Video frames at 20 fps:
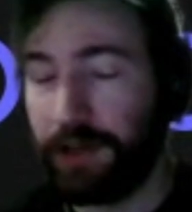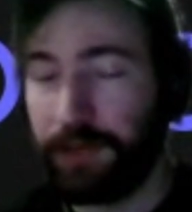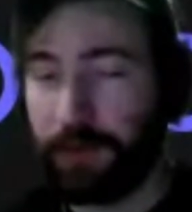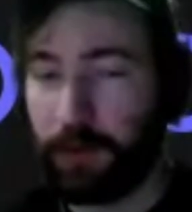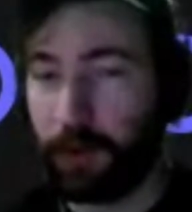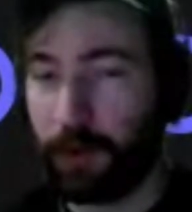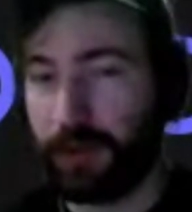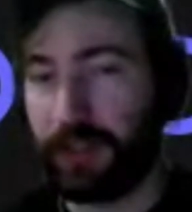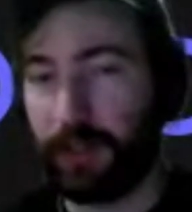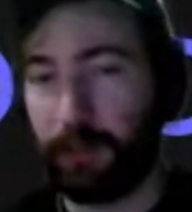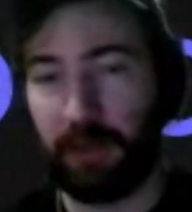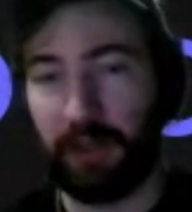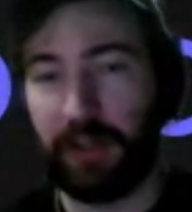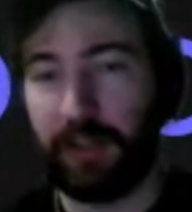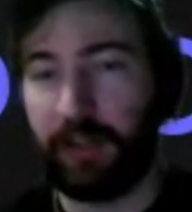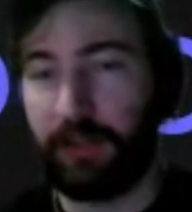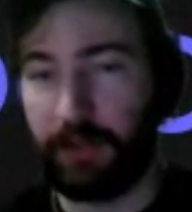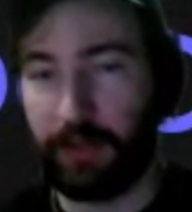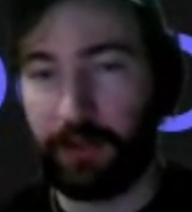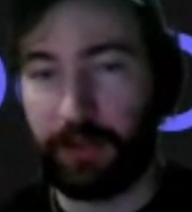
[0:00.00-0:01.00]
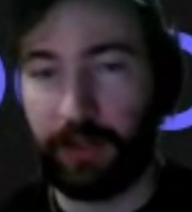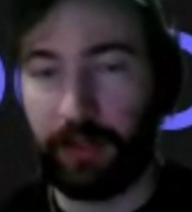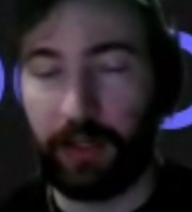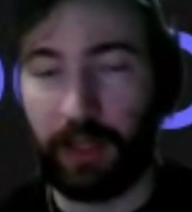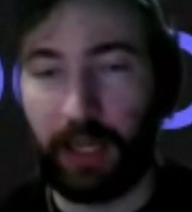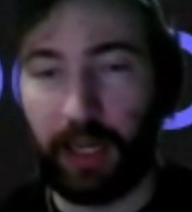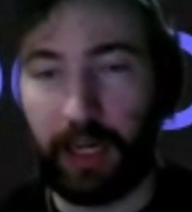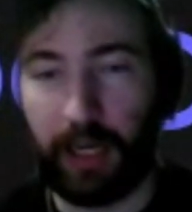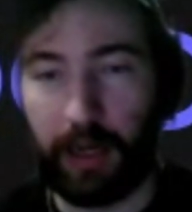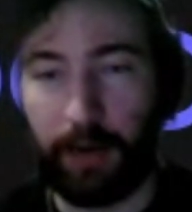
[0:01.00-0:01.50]
we of course have plenty of
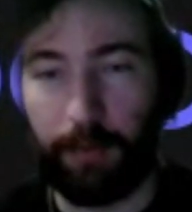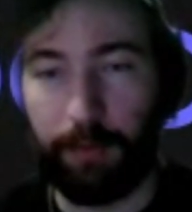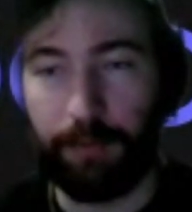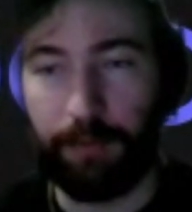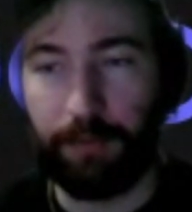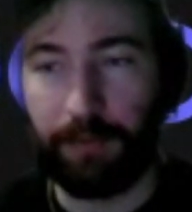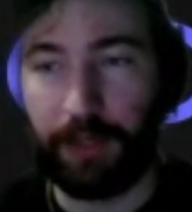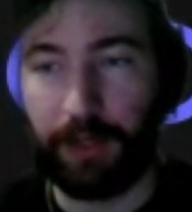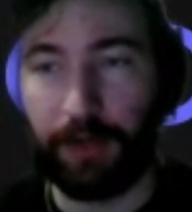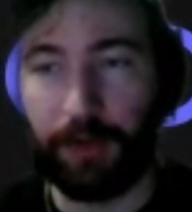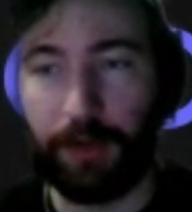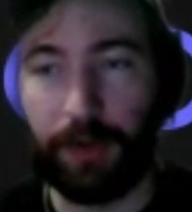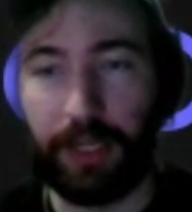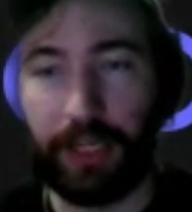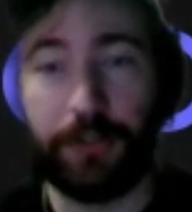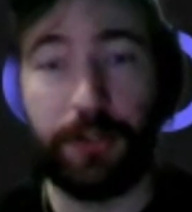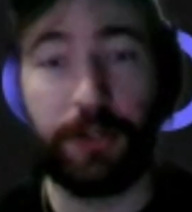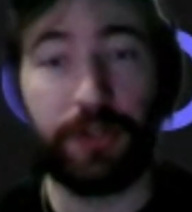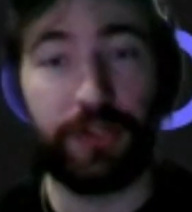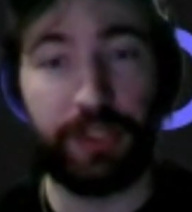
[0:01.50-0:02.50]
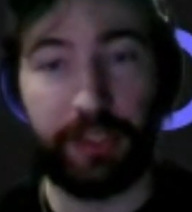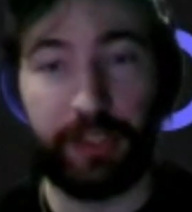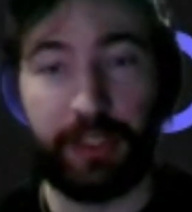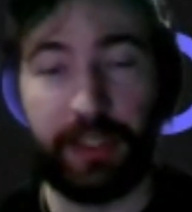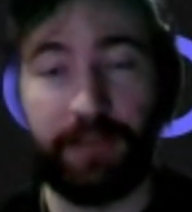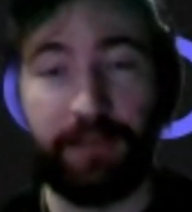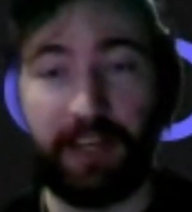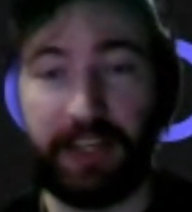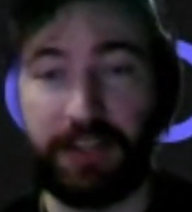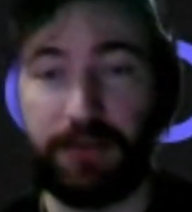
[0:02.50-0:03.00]
other,
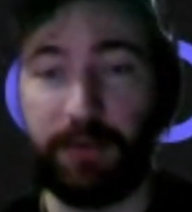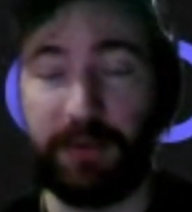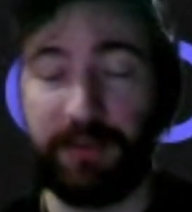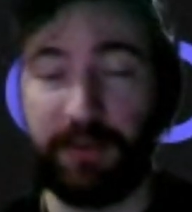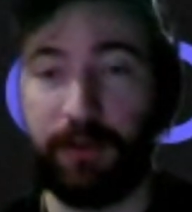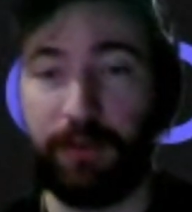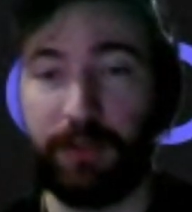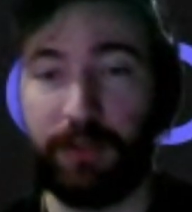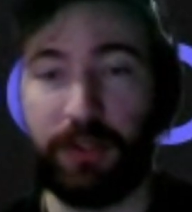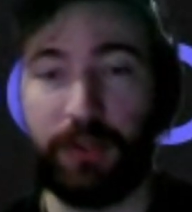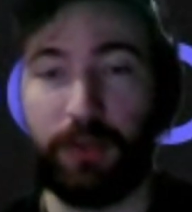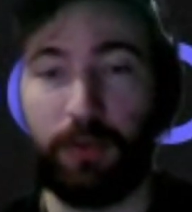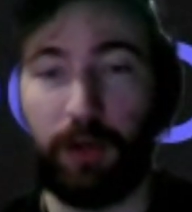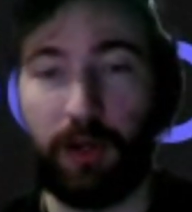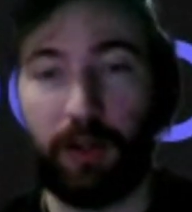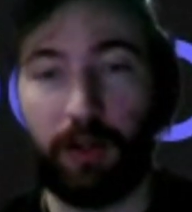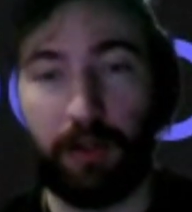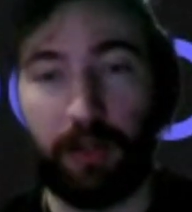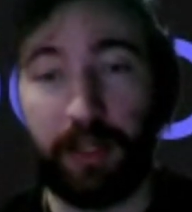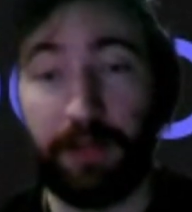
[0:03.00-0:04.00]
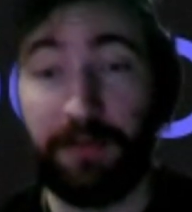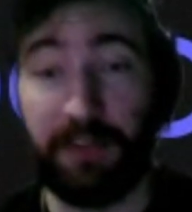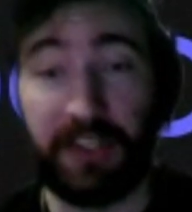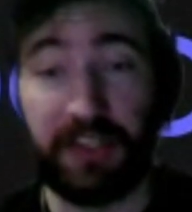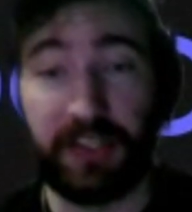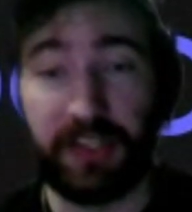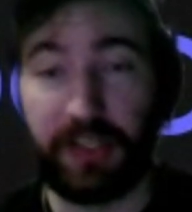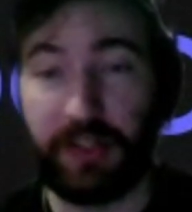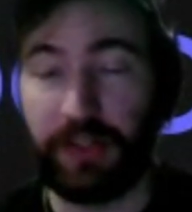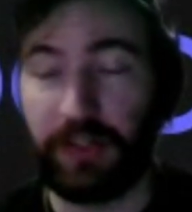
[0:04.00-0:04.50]
interested investment firms as well and
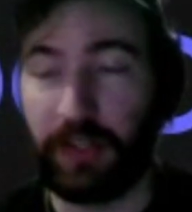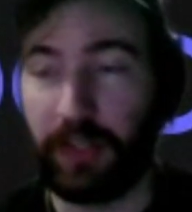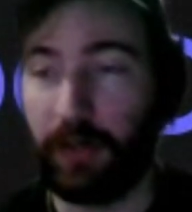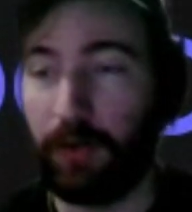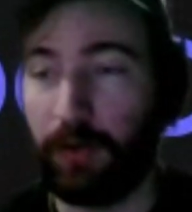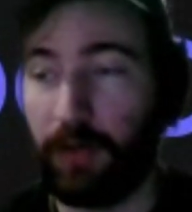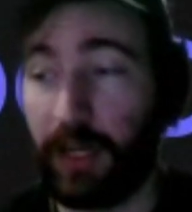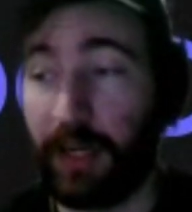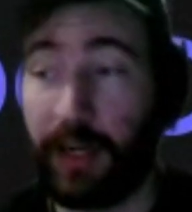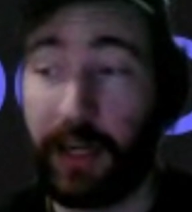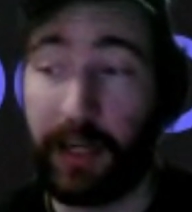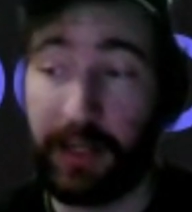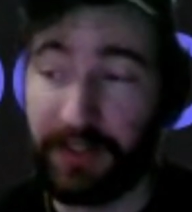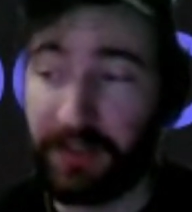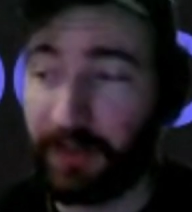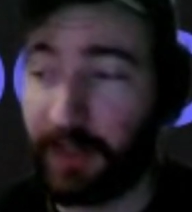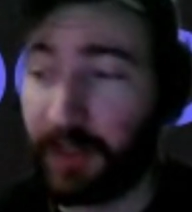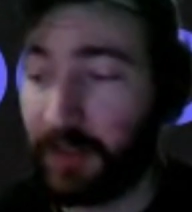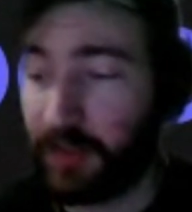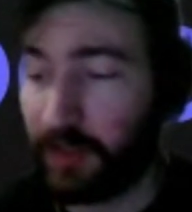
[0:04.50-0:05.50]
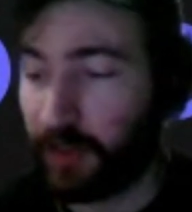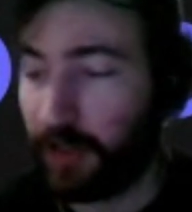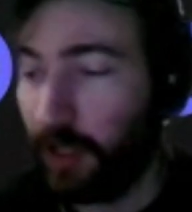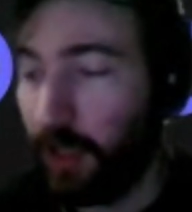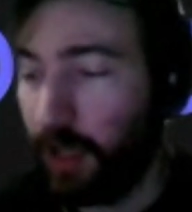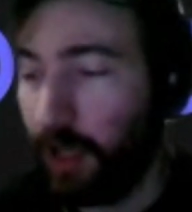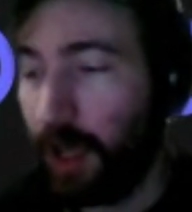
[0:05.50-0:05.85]
VCs, so and hedge funds.